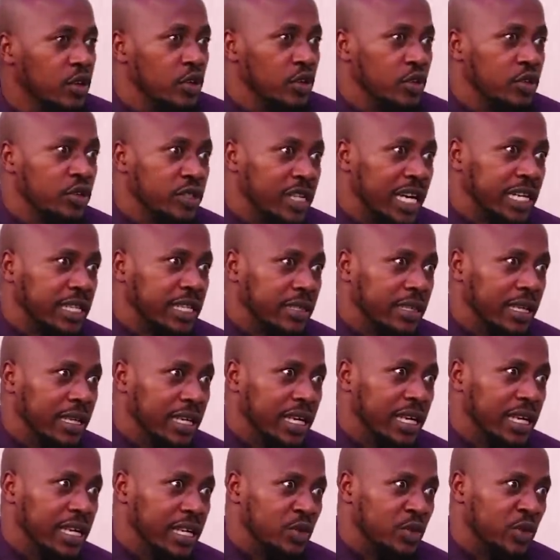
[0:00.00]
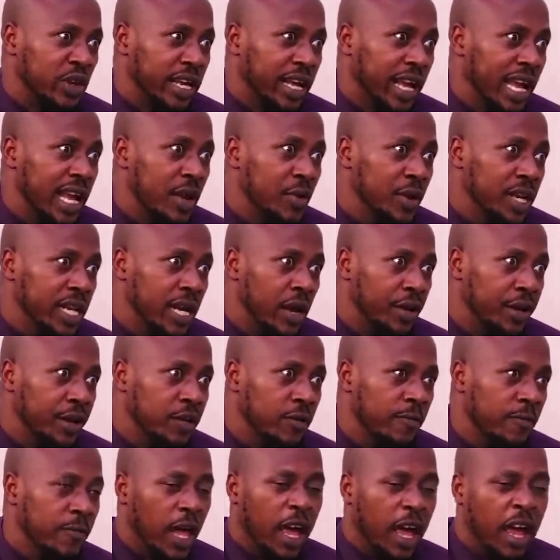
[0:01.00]
So you chat thinking is Willie. Hey, Willie, how
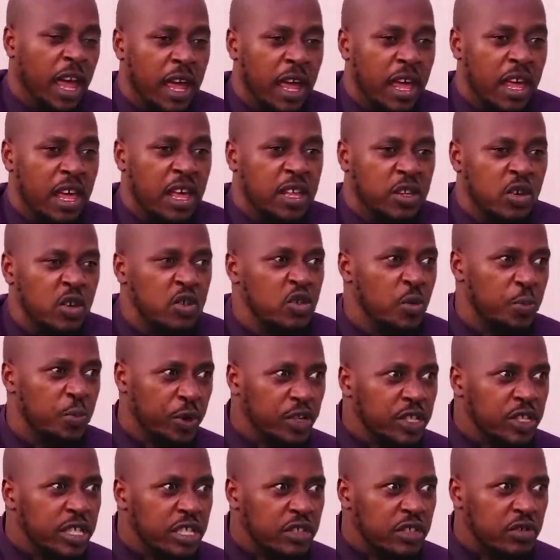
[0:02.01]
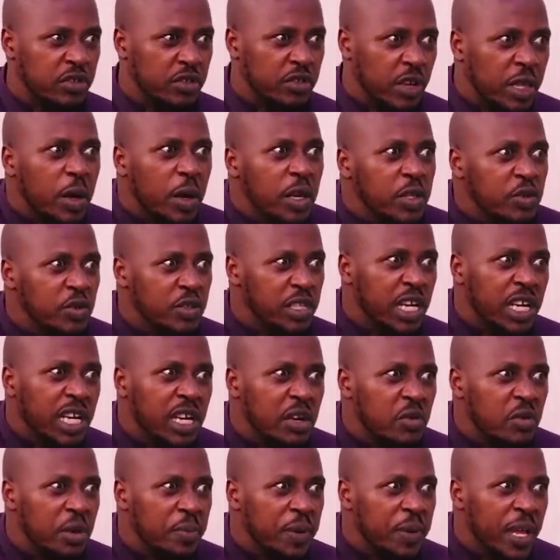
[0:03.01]
are you? Hey, so you prostitutes. You are the ones who are
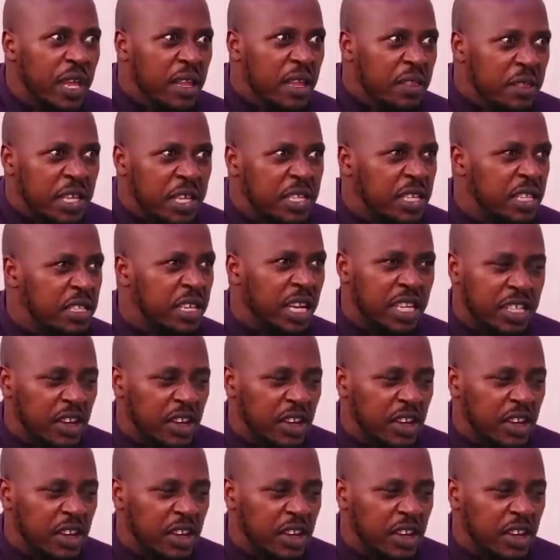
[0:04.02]
taking women. This